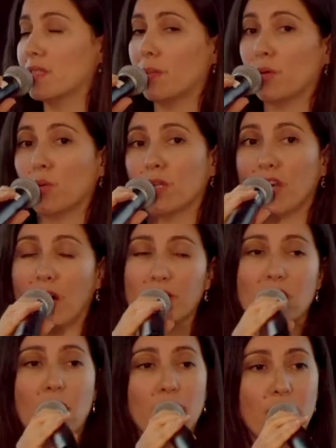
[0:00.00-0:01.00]
Number 1, you have
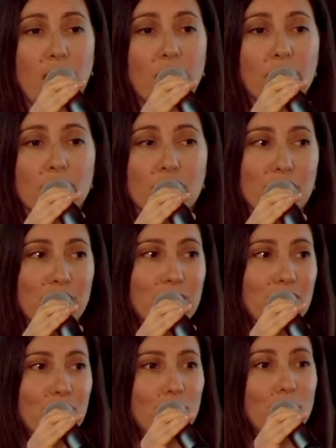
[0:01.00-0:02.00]
to have courage.
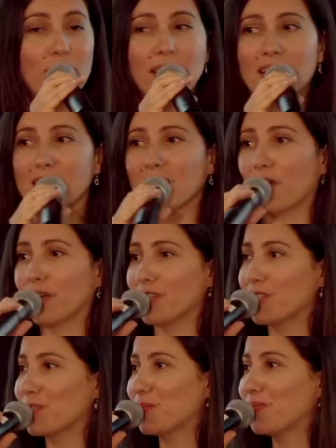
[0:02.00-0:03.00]
Who here has
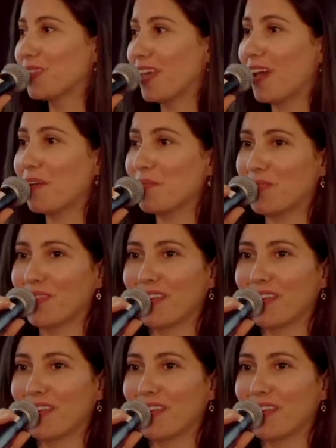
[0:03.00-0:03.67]
courage? Yeah?